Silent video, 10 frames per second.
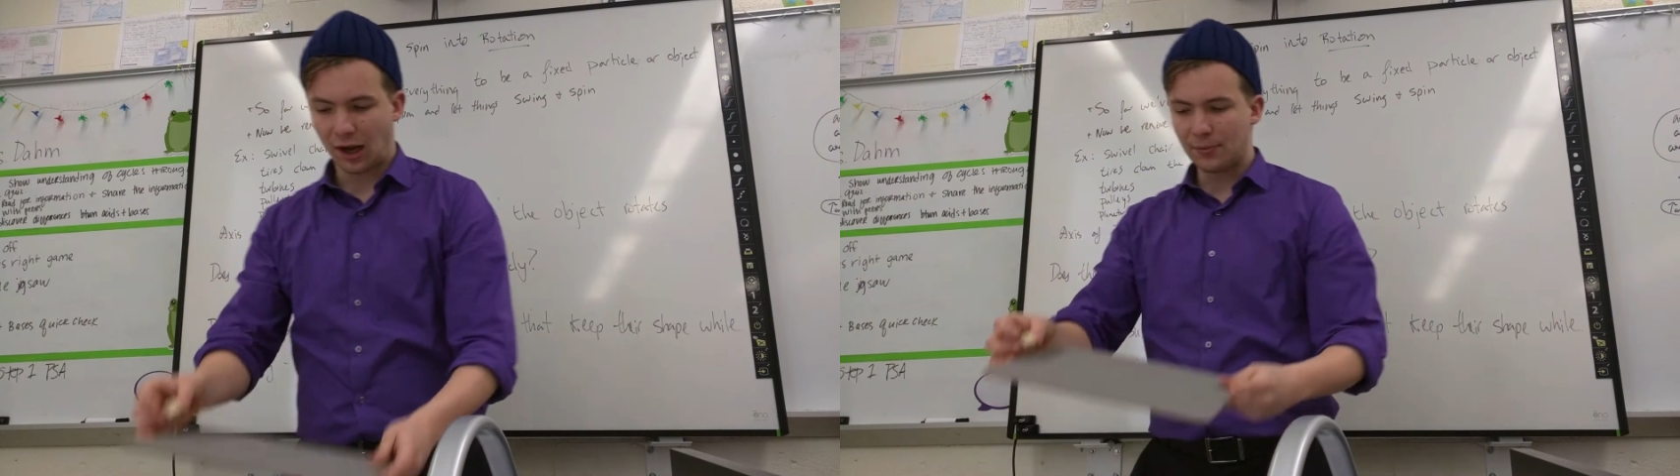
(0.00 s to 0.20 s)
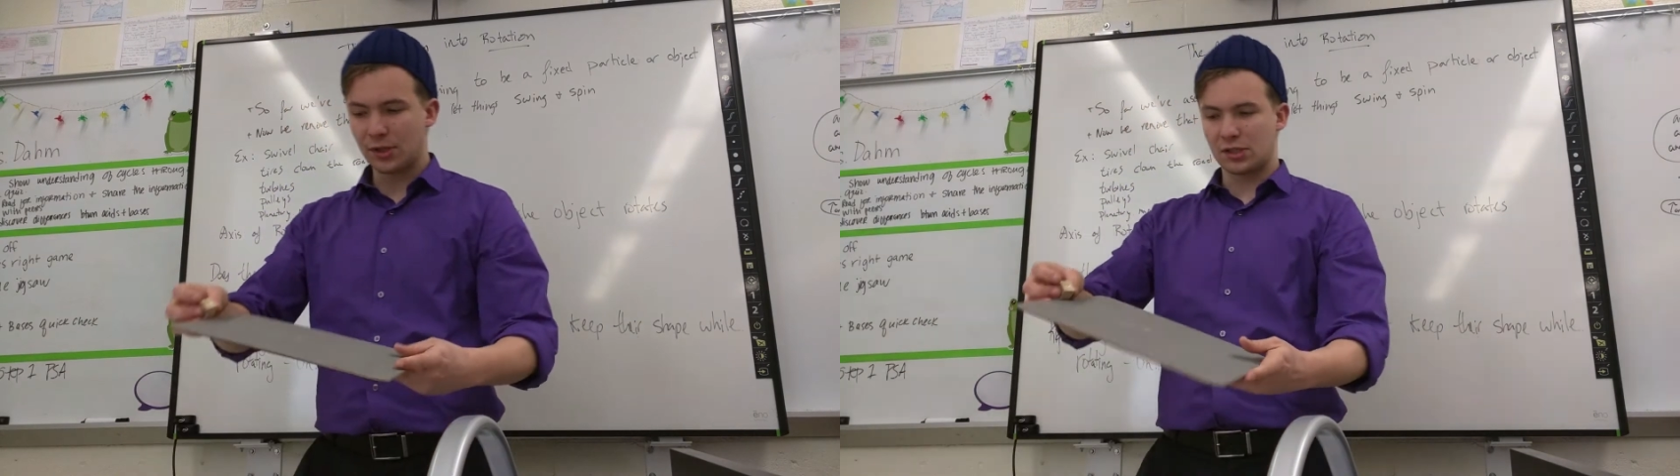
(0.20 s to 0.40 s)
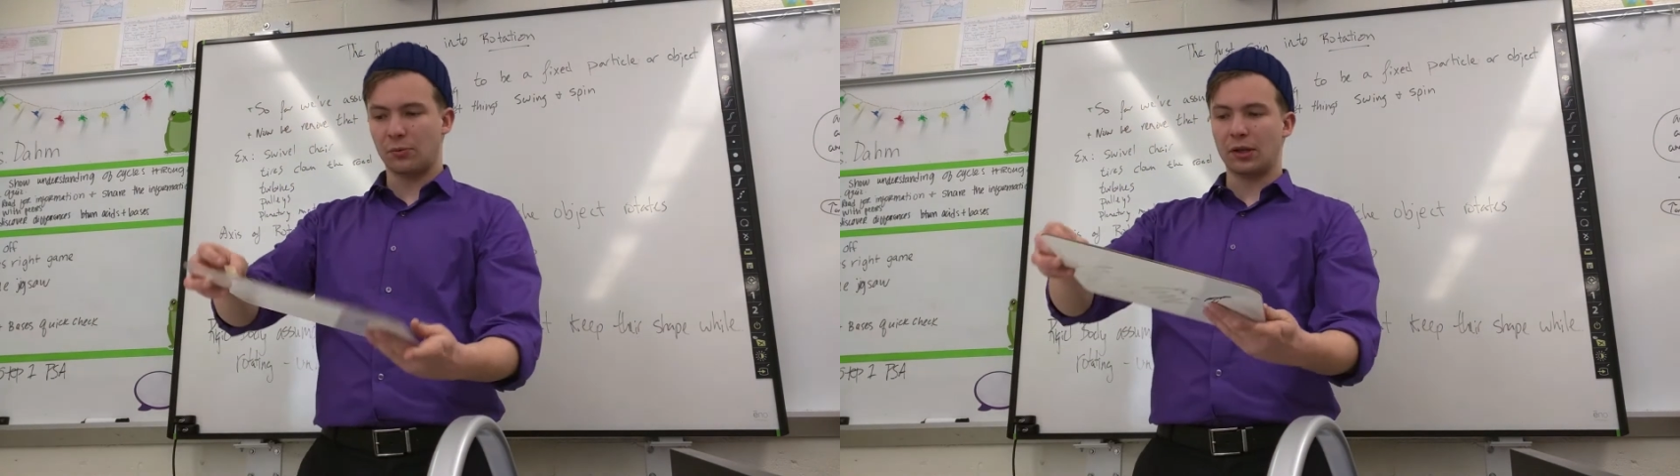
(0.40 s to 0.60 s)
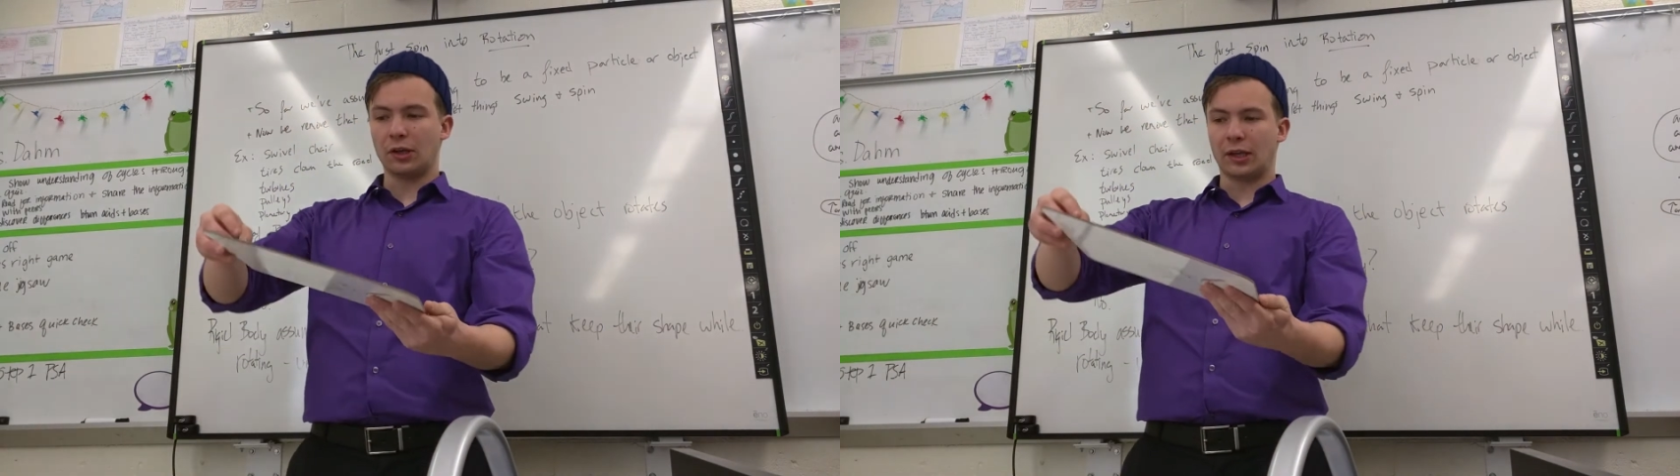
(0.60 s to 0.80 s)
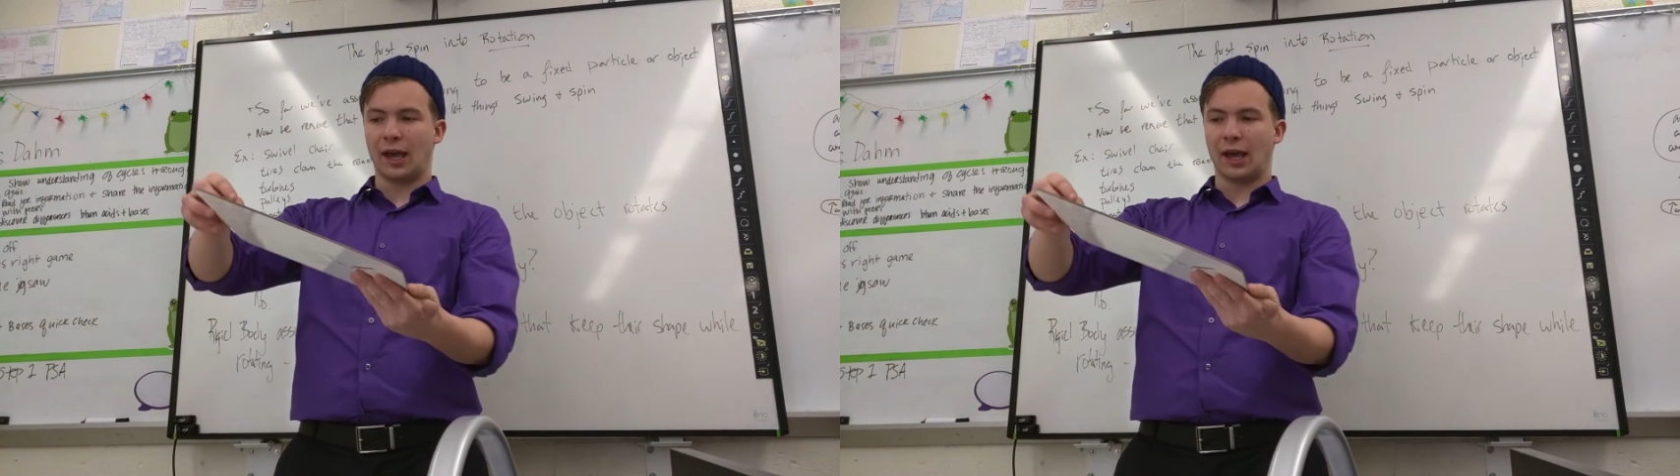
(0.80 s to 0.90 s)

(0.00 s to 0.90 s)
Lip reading: objects that we look